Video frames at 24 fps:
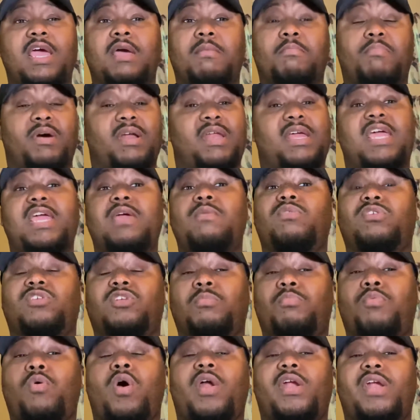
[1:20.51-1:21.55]
But he was
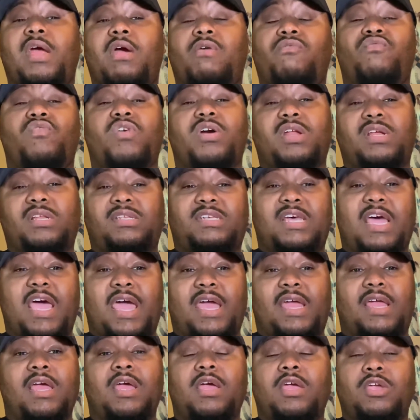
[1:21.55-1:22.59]
a part of that run
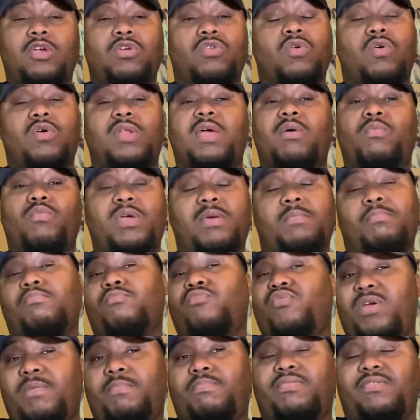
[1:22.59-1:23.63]
attack, that
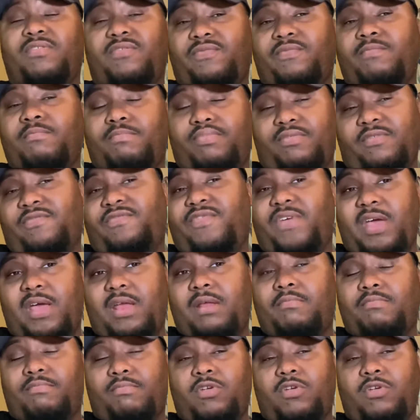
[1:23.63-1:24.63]
we present